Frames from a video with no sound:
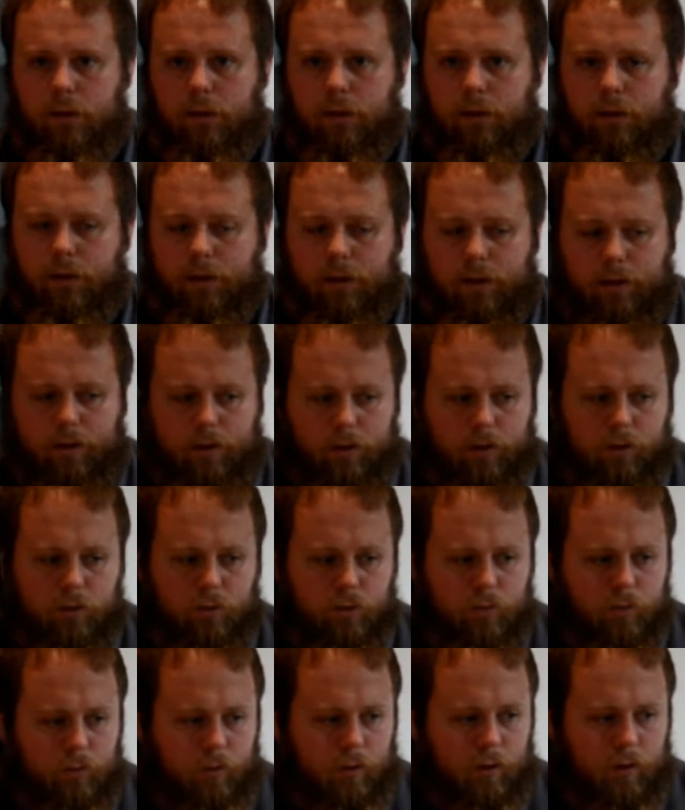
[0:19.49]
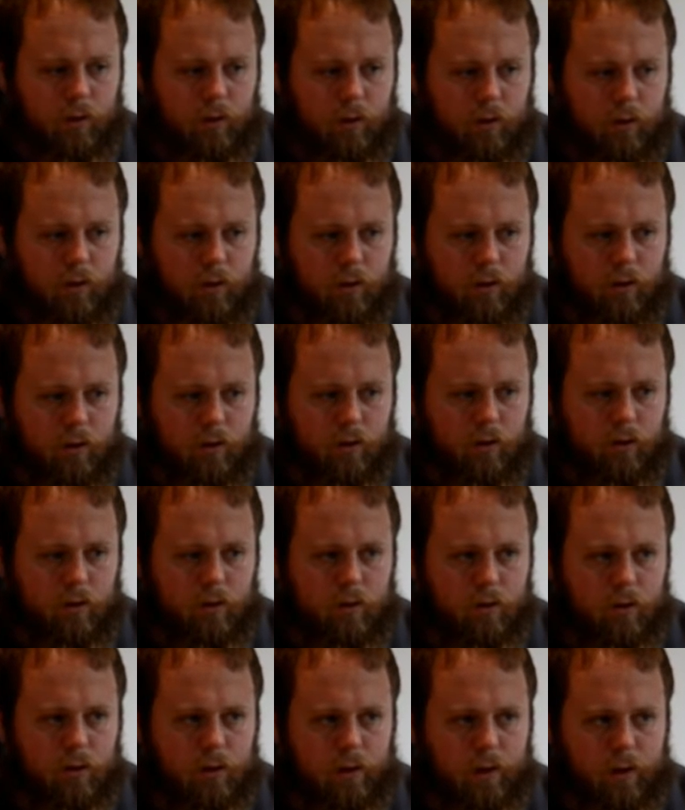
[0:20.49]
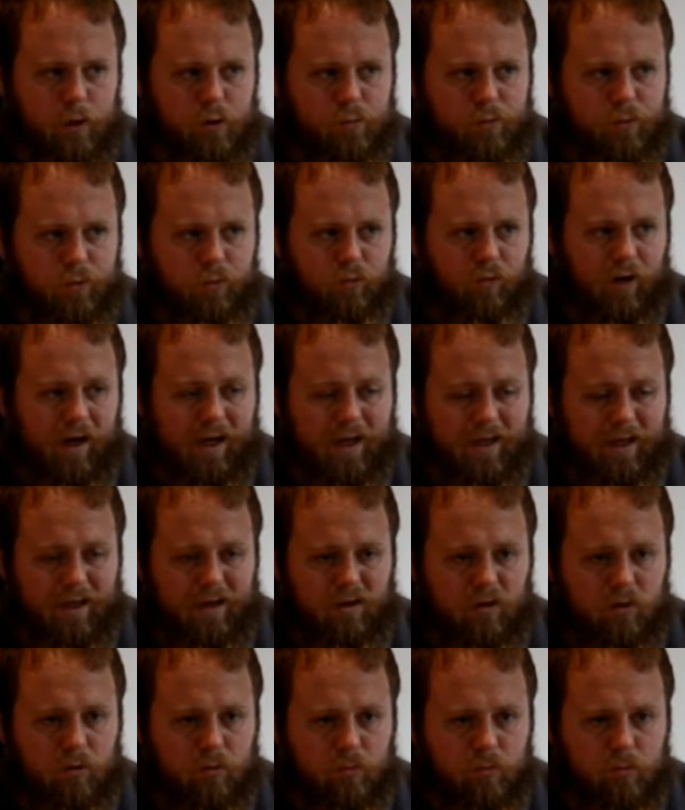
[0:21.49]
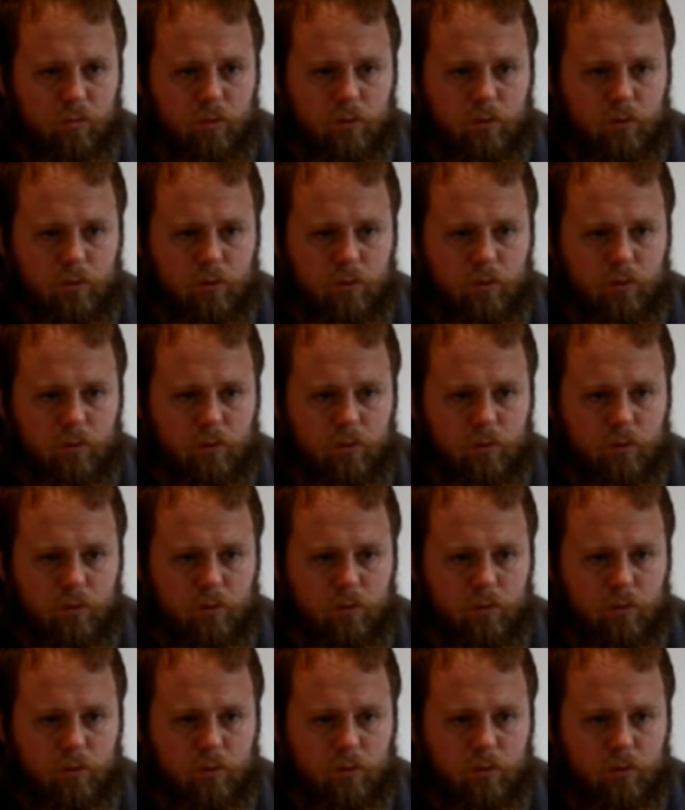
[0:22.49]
and we are going to be racking them.